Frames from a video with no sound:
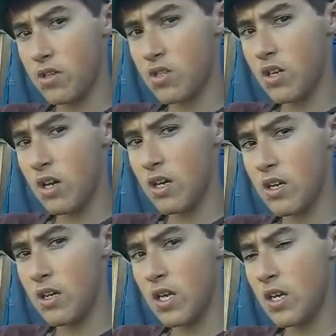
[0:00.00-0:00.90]
which
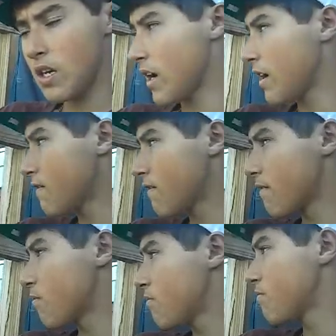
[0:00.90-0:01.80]
I uh,
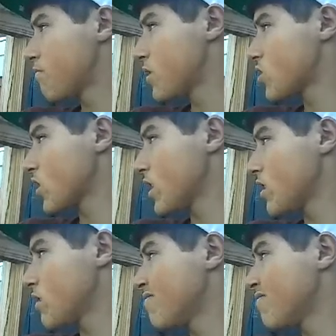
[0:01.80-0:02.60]
appreciate.